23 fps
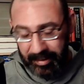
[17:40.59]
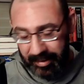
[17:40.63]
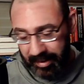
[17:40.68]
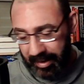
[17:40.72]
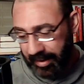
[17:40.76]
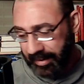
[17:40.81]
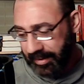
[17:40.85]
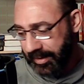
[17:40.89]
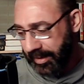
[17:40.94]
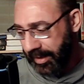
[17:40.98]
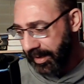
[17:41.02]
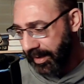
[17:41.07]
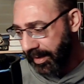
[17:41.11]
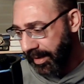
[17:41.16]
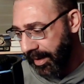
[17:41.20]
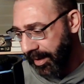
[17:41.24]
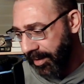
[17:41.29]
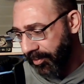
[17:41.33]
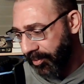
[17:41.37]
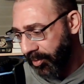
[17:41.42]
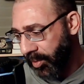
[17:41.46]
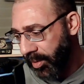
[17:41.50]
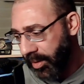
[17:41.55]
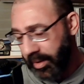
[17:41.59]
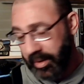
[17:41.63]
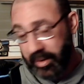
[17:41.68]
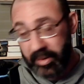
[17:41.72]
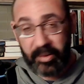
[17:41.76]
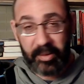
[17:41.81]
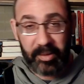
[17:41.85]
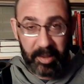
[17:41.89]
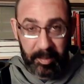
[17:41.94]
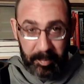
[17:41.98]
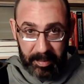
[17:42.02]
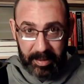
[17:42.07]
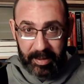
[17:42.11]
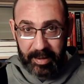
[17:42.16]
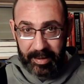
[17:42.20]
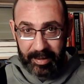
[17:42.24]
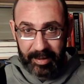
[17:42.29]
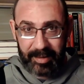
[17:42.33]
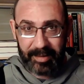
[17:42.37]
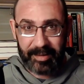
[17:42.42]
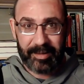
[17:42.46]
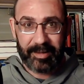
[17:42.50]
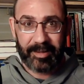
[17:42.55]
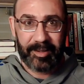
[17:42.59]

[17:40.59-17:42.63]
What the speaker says: that I have really limited it